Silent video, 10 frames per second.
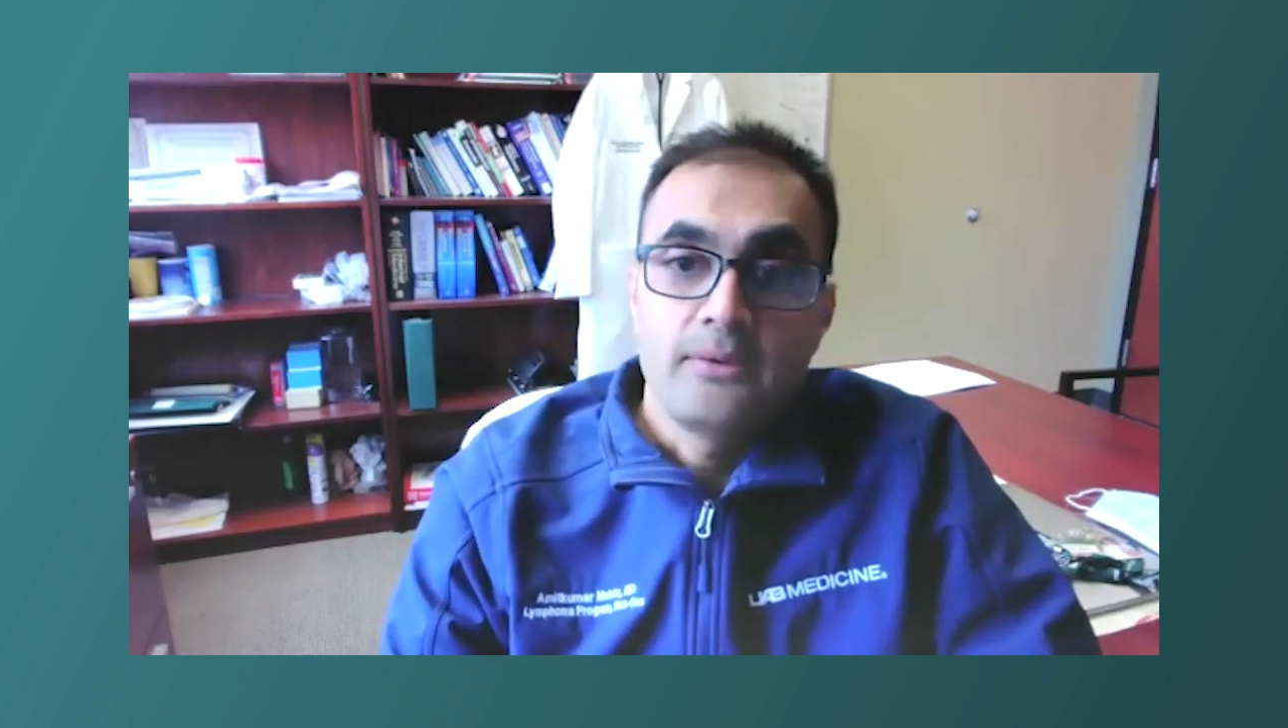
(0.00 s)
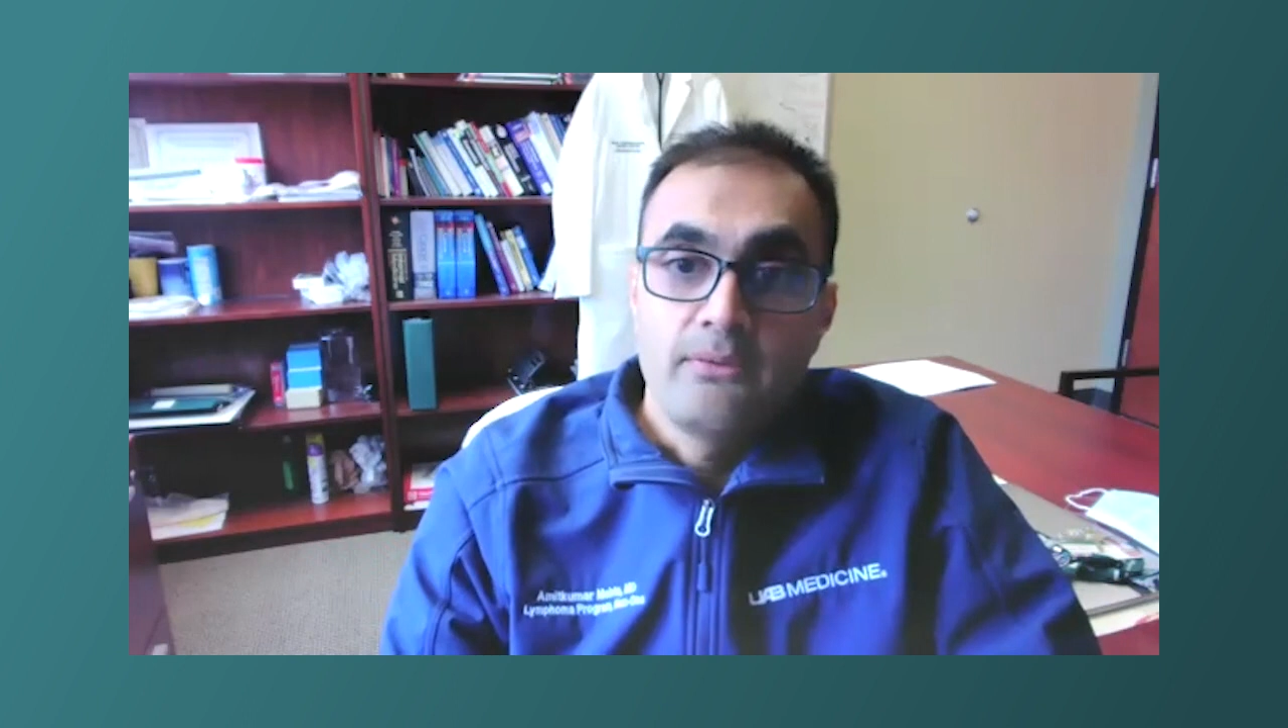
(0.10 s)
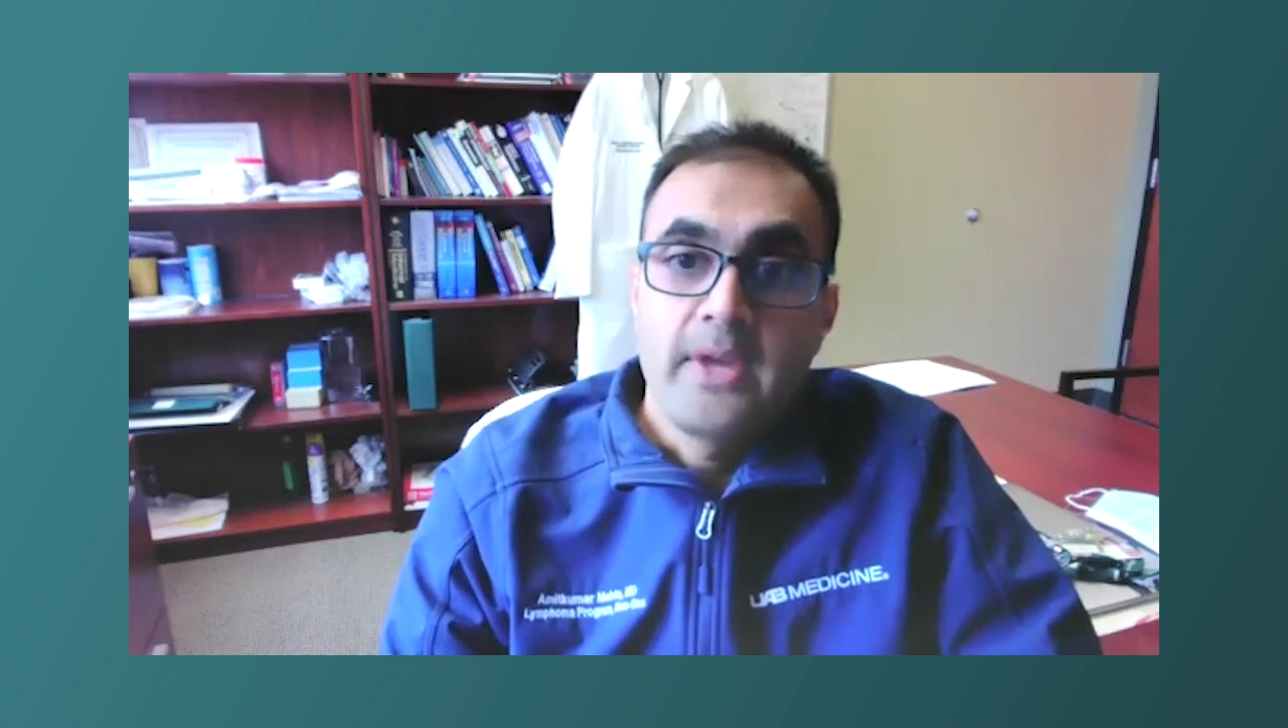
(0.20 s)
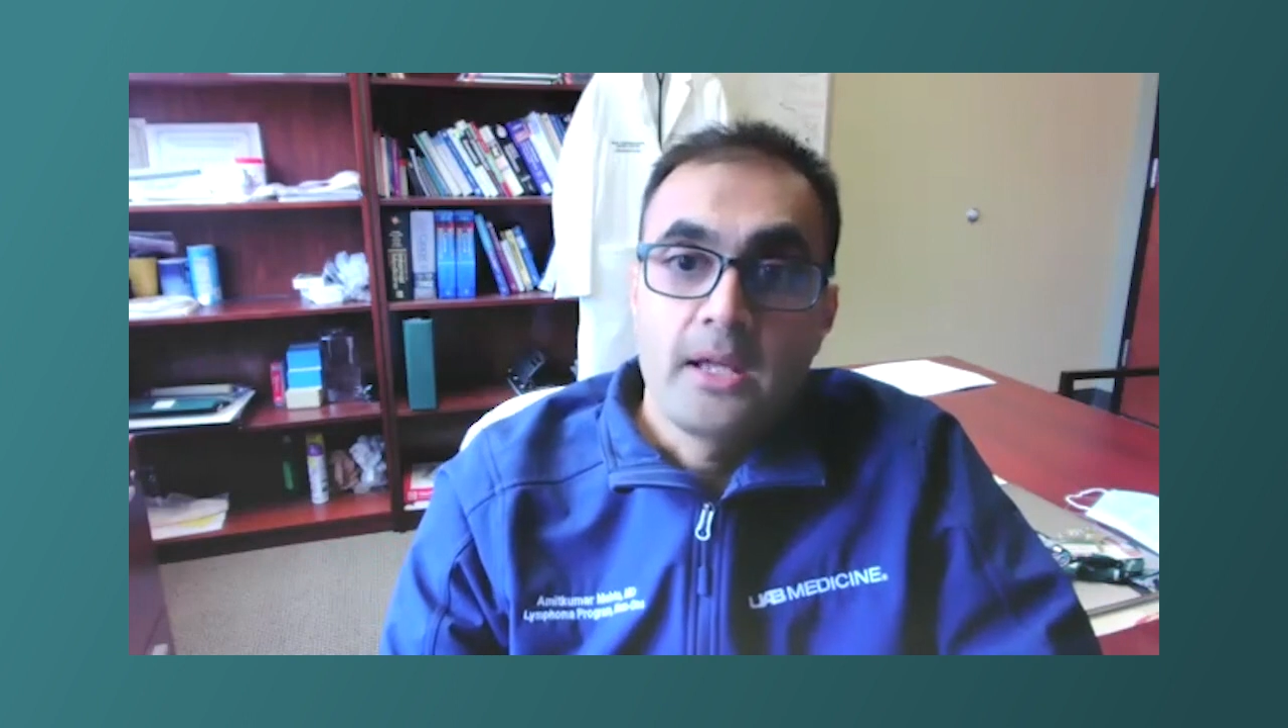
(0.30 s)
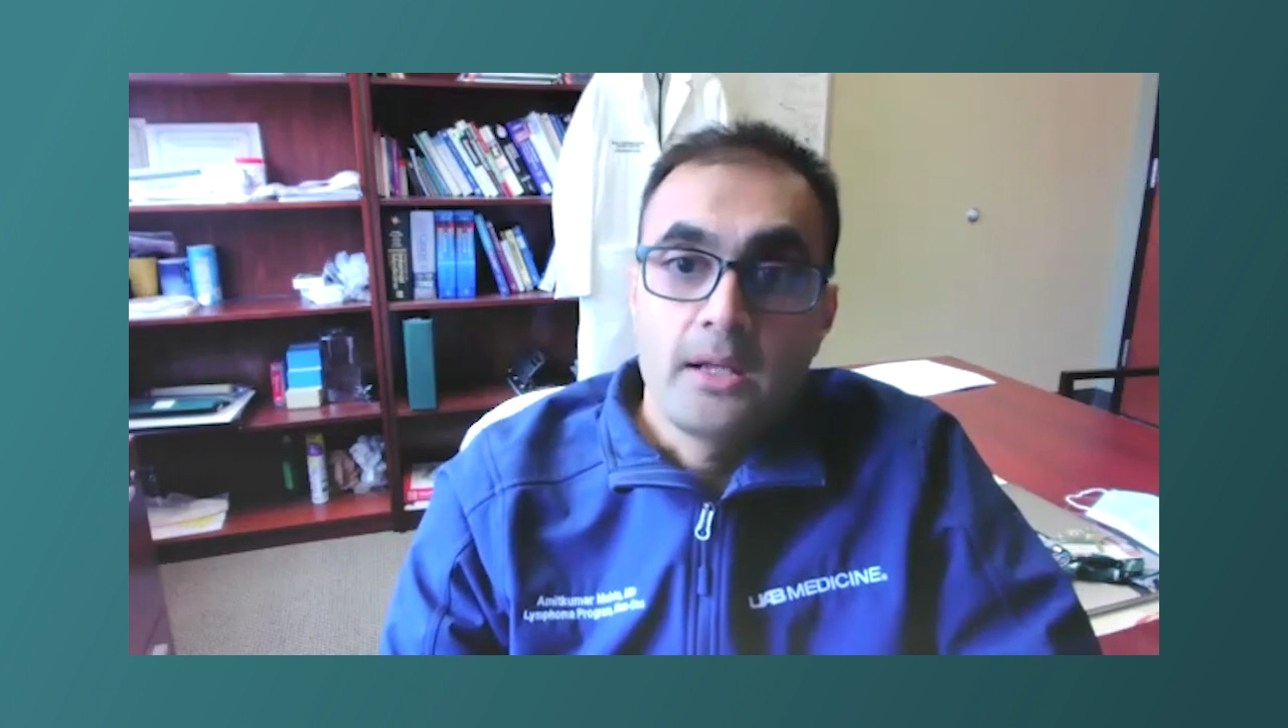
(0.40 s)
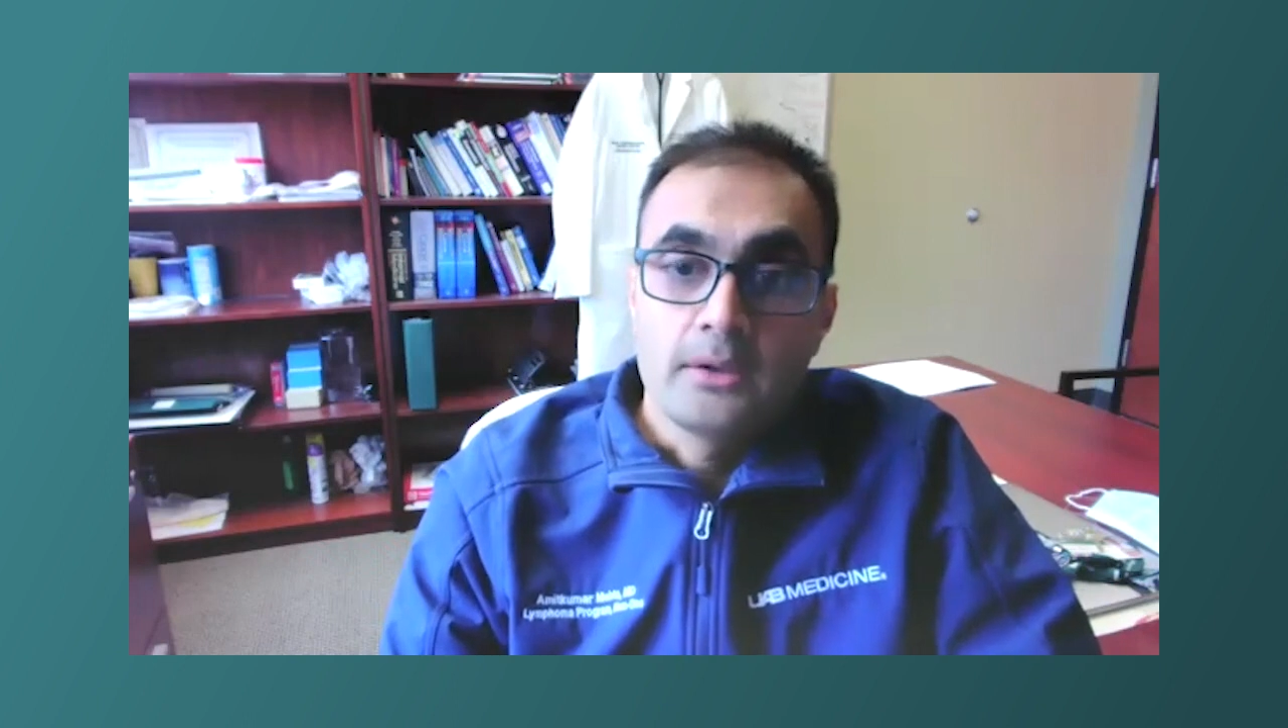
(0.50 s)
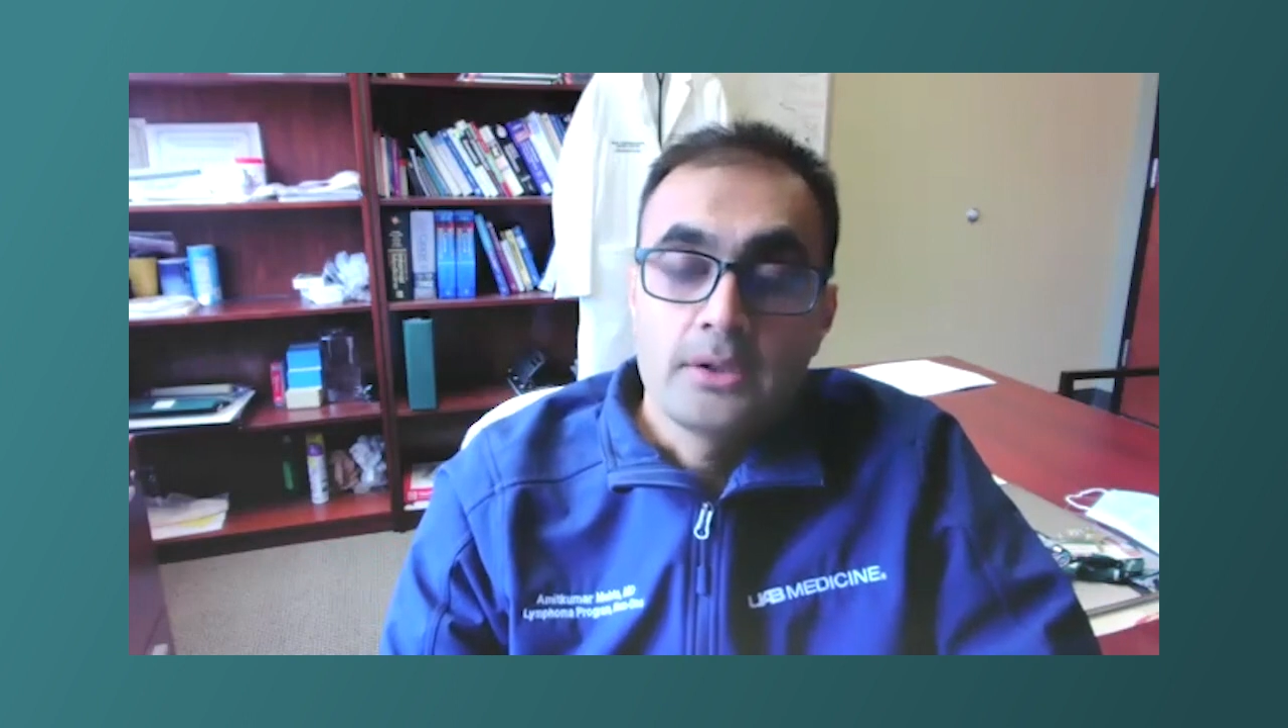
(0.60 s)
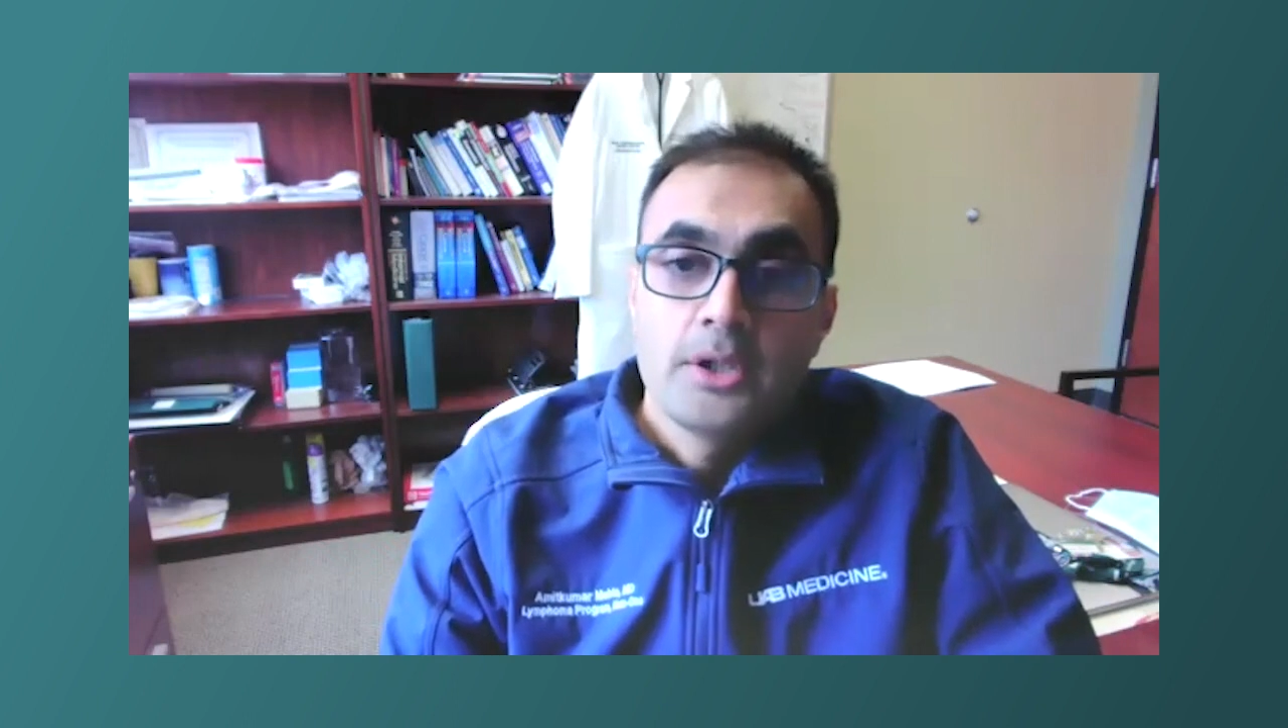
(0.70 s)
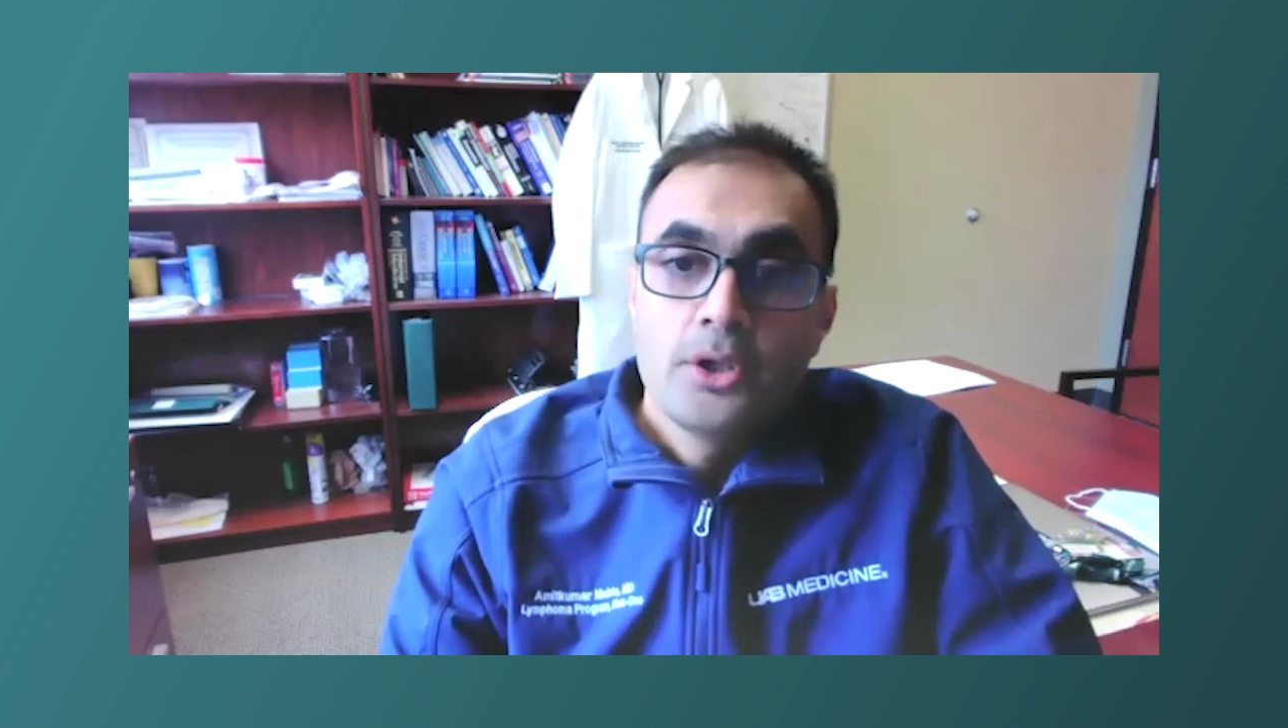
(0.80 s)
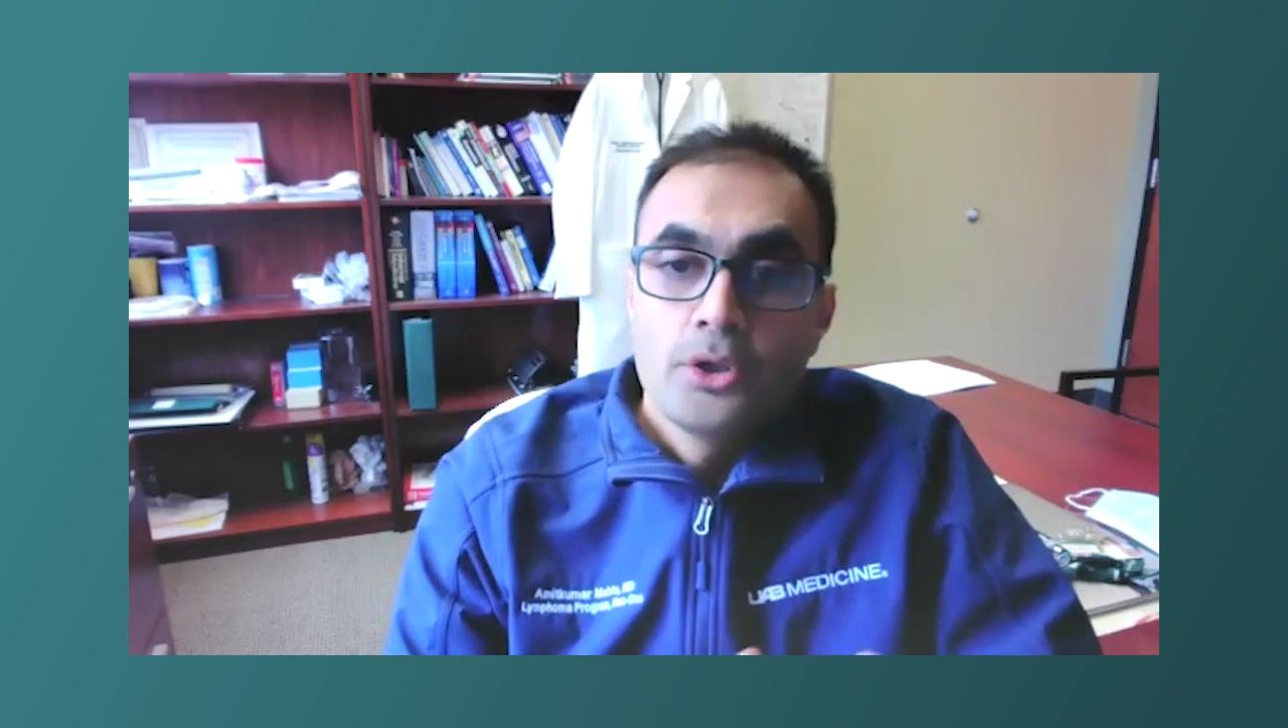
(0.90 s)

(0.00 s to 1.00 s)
well